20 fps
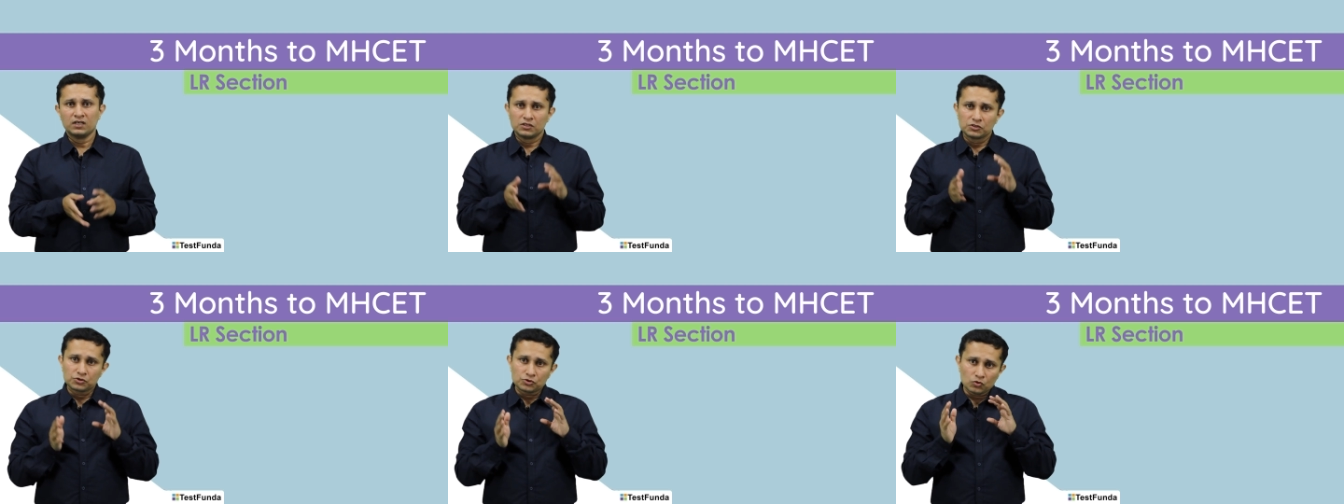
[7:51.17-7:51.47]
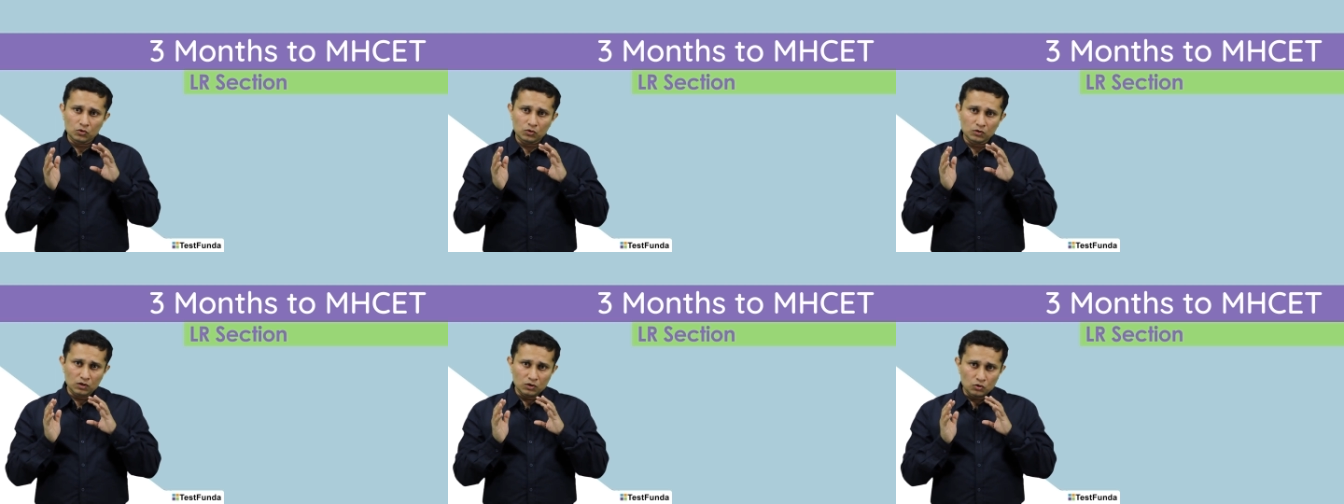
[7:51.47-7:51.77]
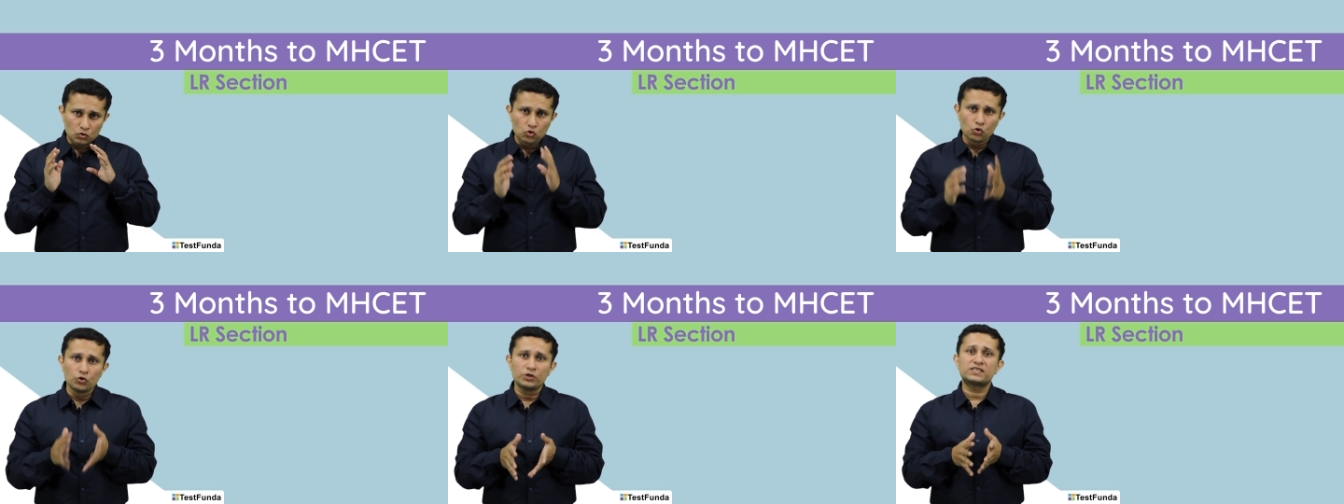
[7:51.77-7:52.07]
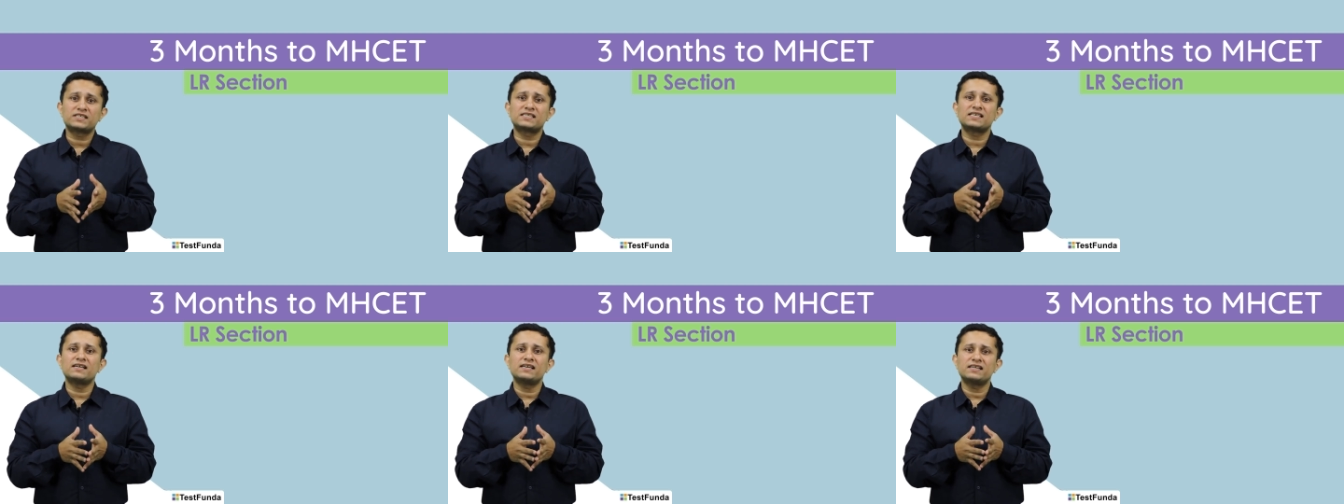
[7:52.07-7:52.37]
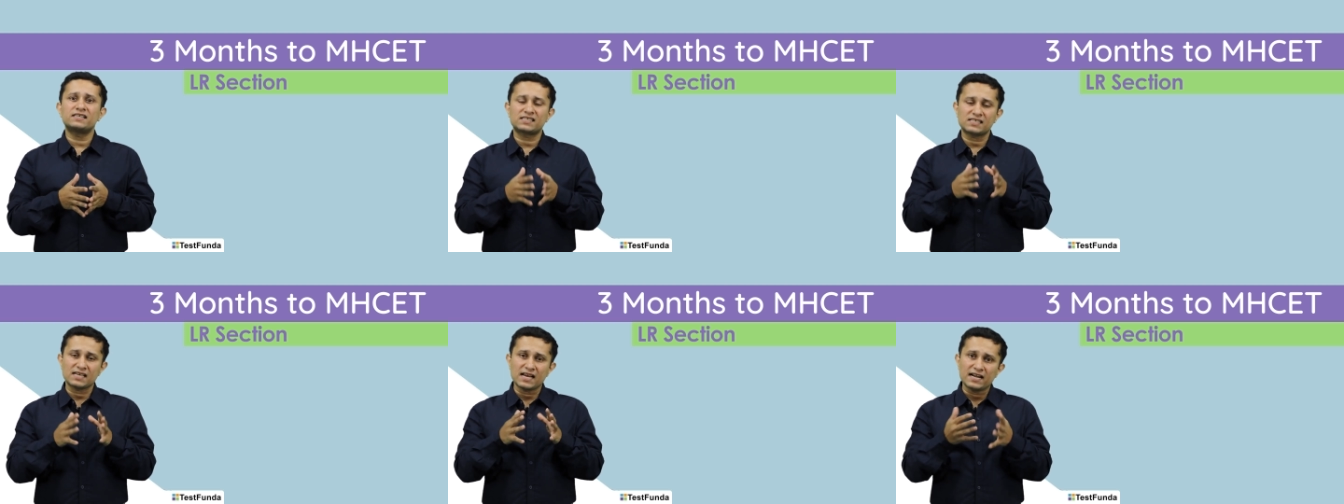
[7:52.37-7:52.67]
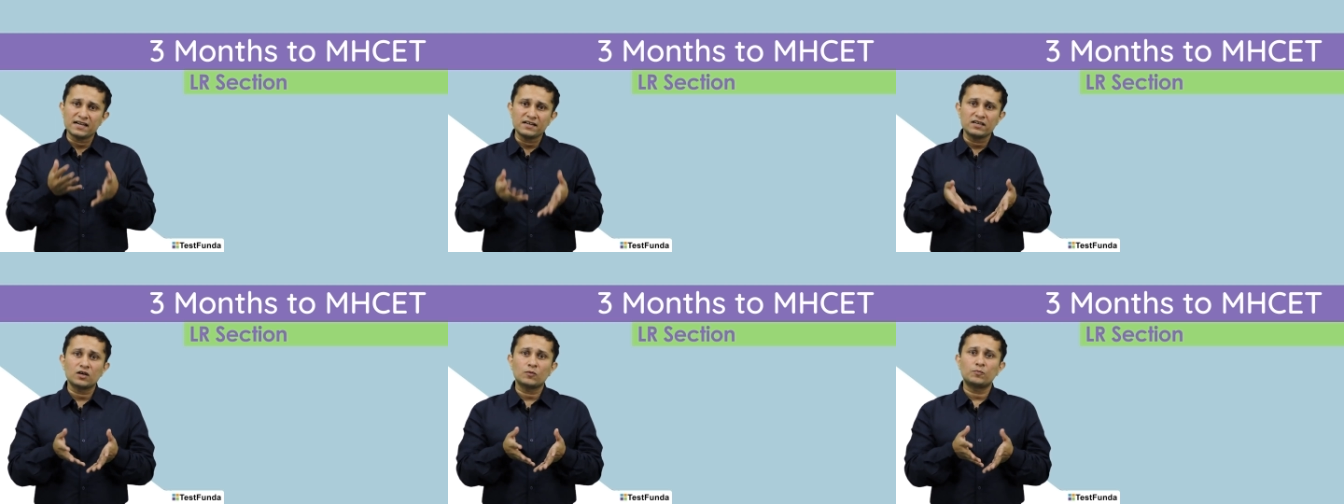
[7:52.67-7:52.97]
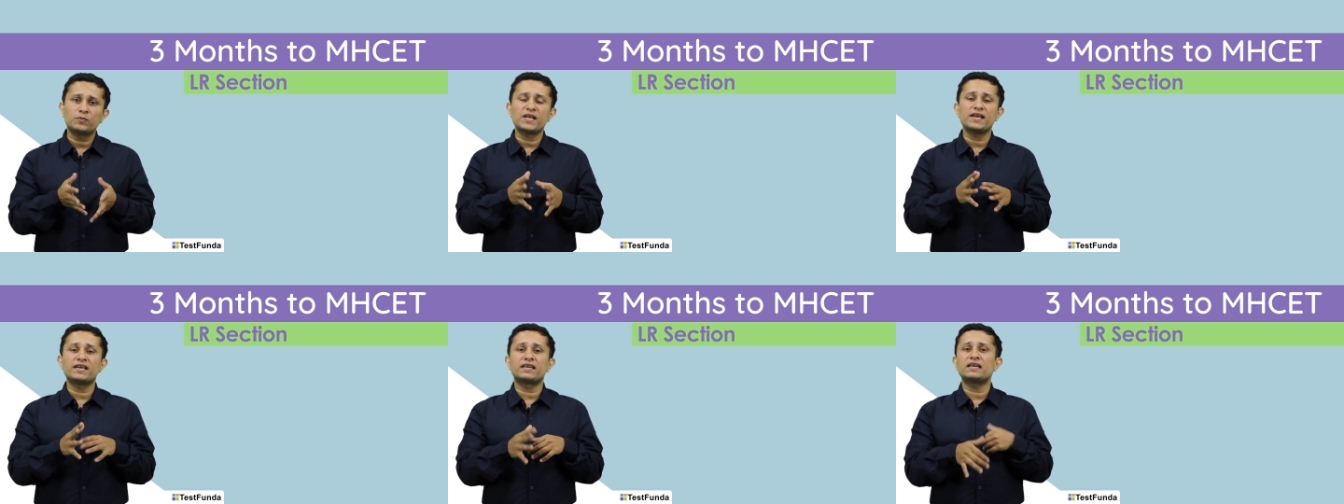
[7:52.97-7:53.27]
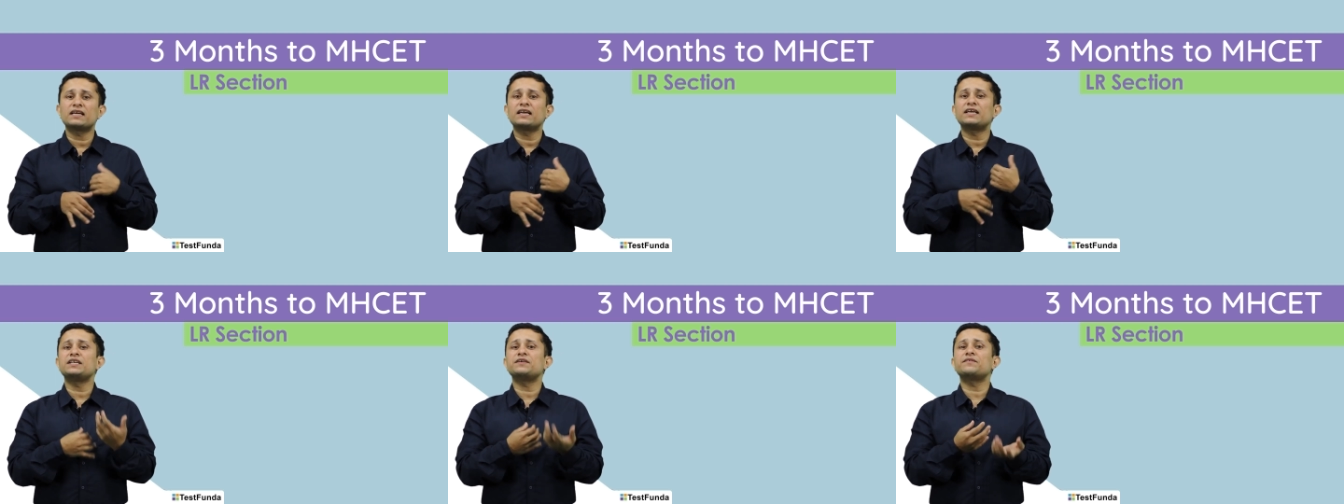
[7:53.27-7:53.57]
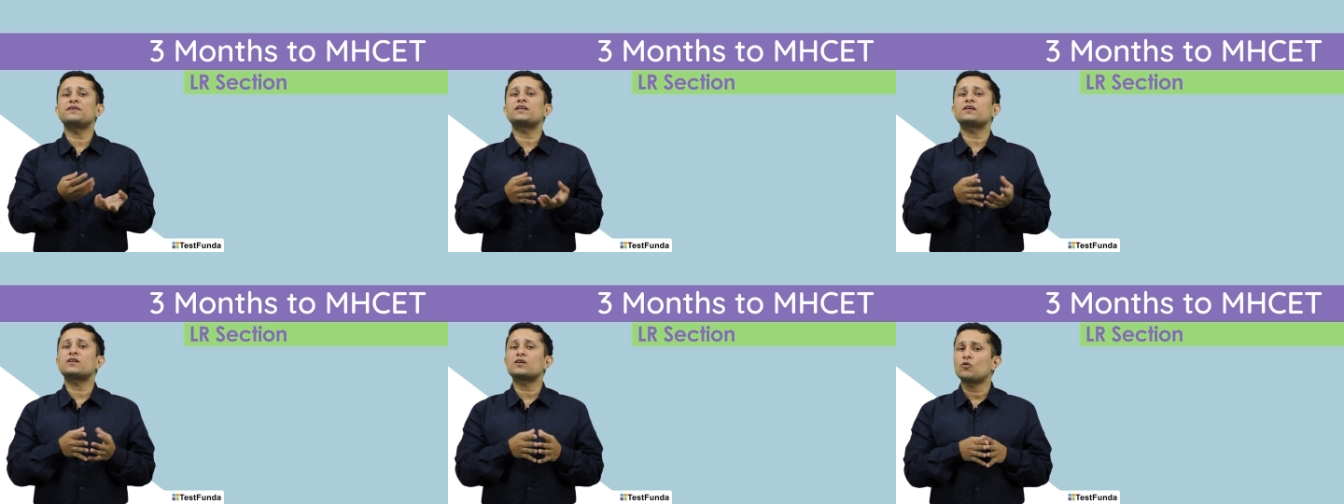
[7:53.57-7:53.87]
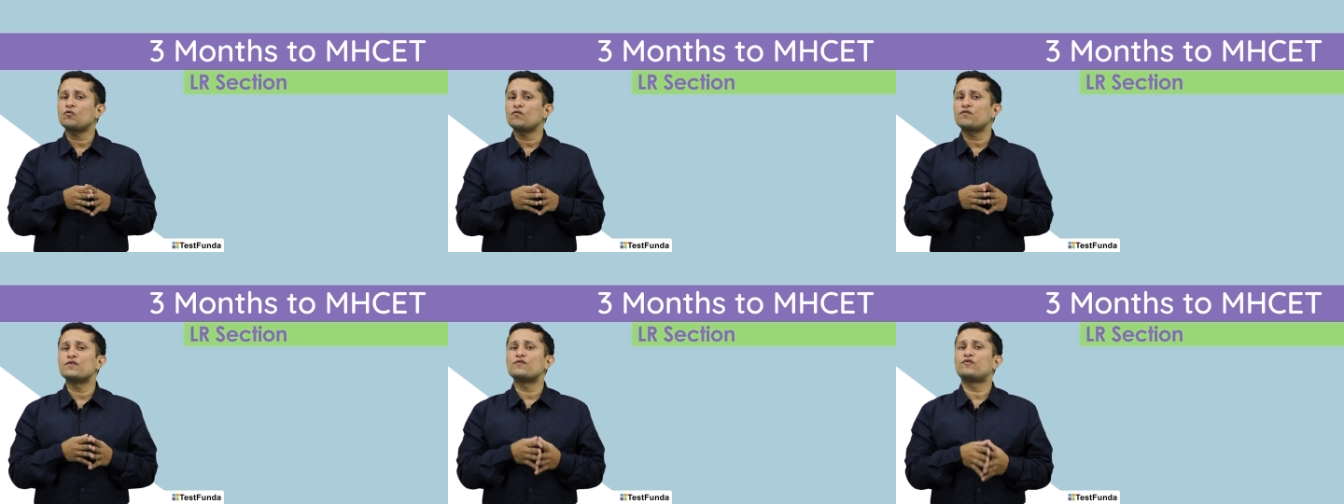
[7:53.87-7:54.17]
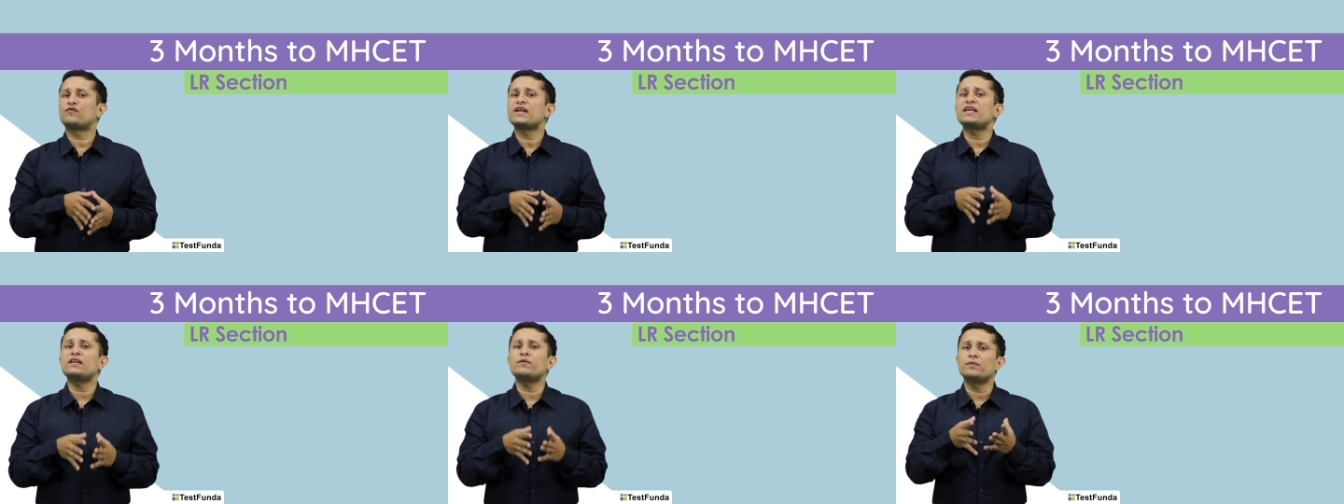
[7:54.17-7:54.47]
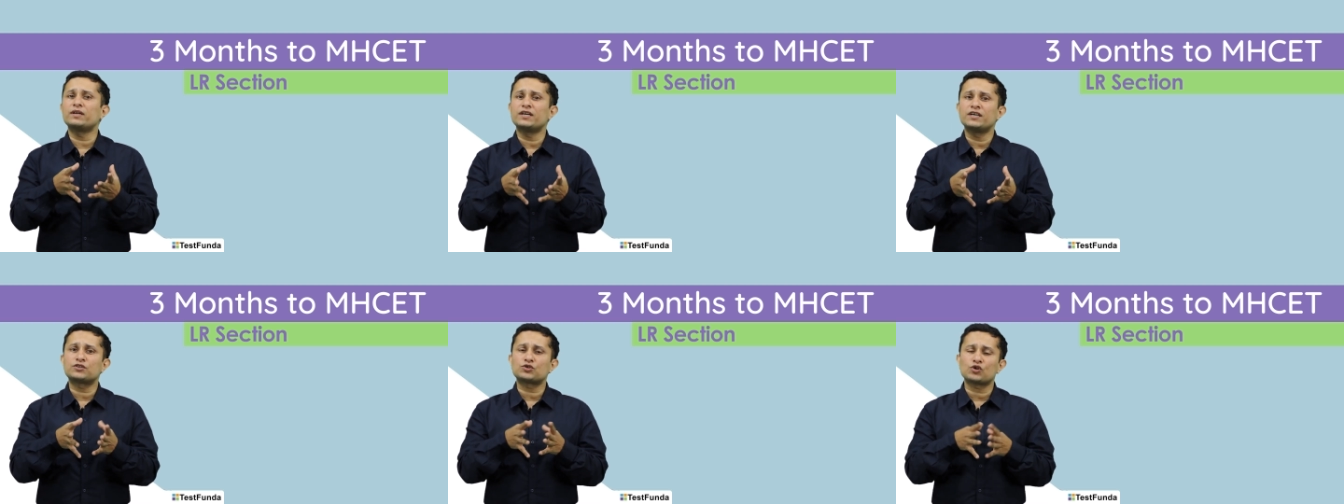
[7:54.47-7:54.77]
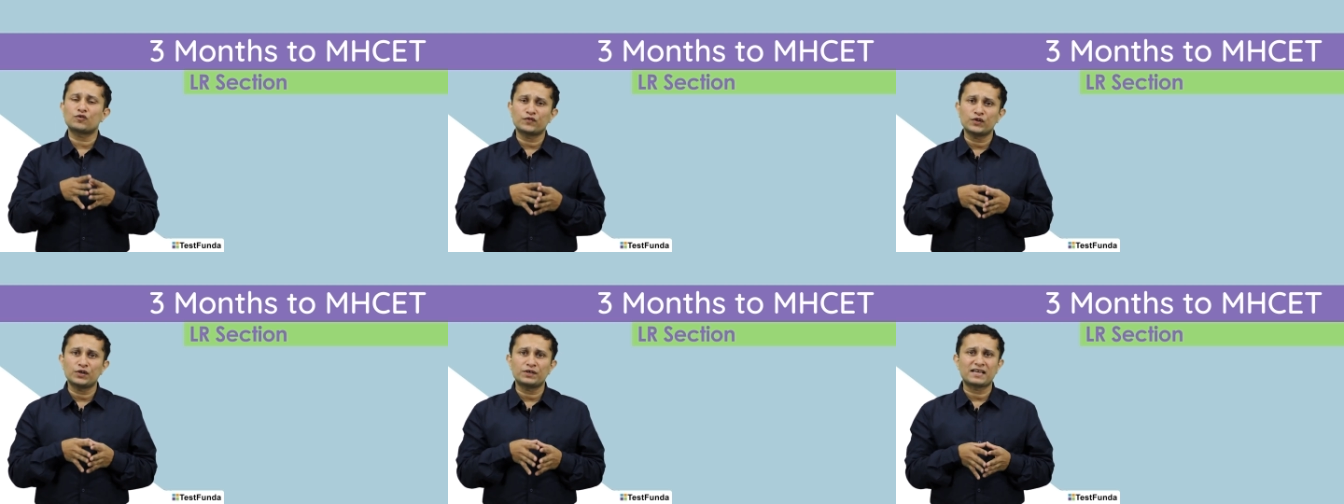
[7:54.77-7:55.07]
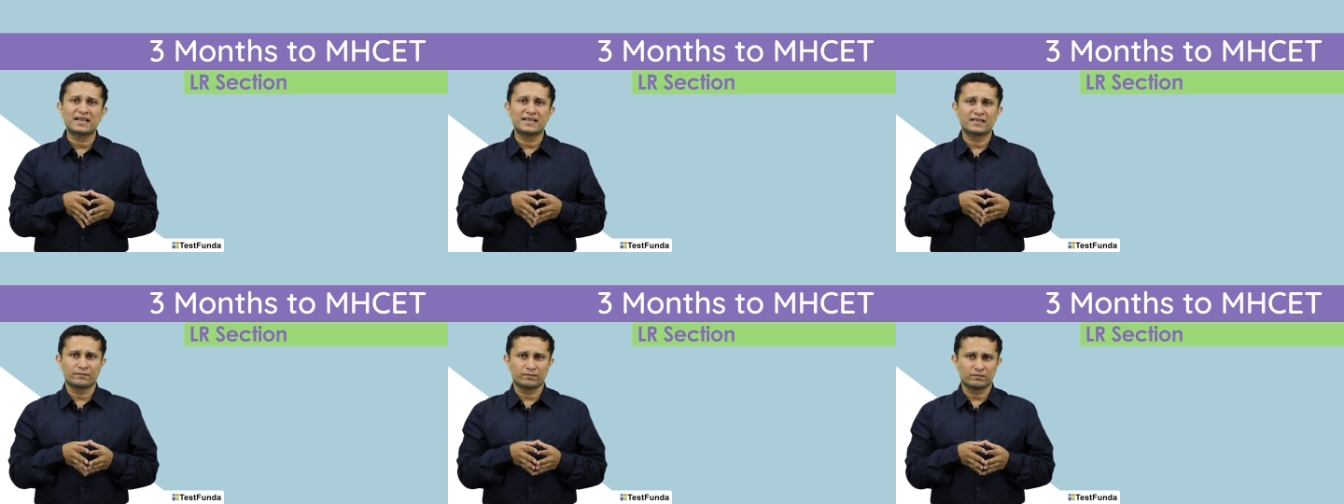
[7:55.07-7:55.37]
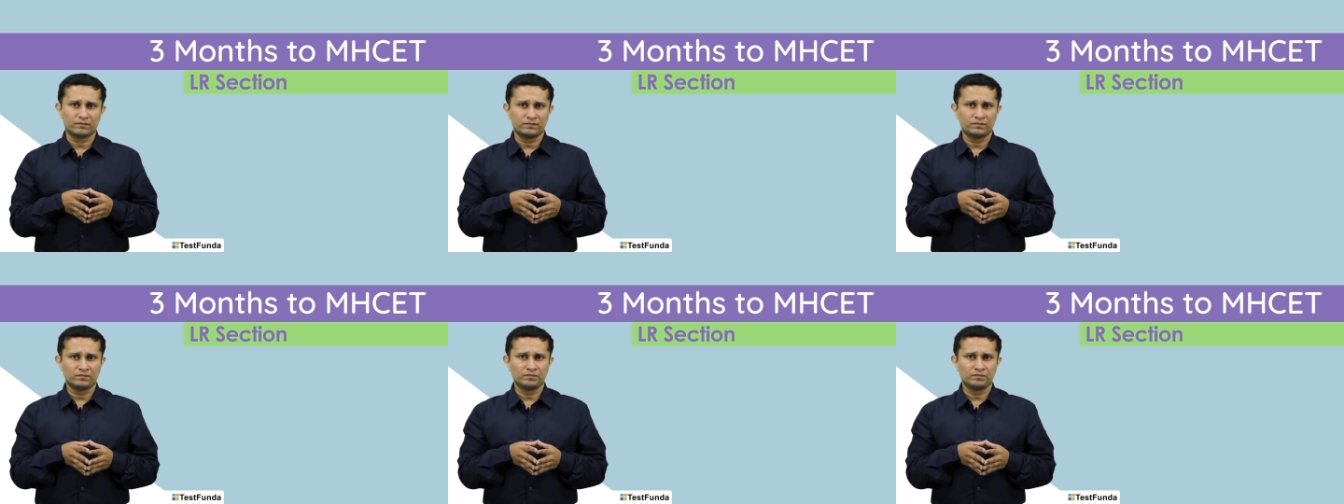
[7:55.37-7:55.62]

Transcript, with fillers: So good sets end up taking anywhere around 15 minutes of your time.